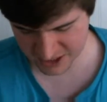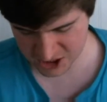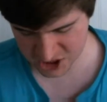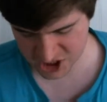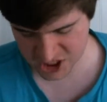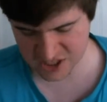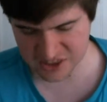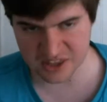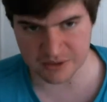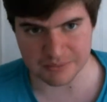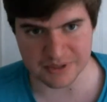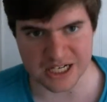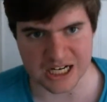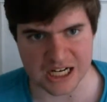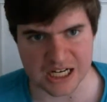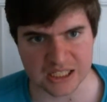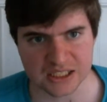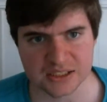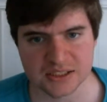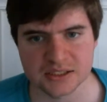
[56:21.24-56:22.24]
Shut the
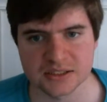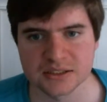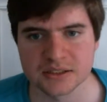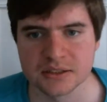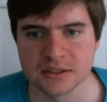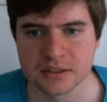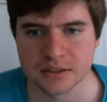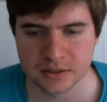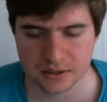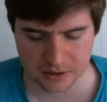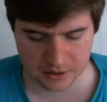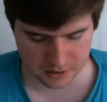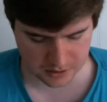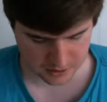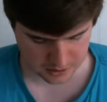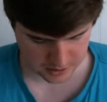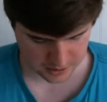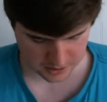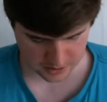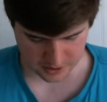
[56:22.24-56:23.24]
box.
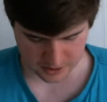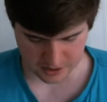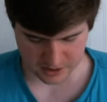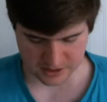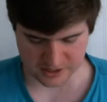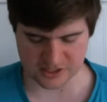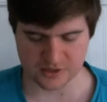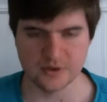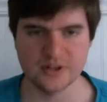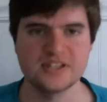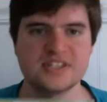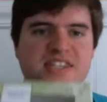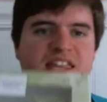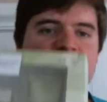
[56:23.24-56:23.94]
So it's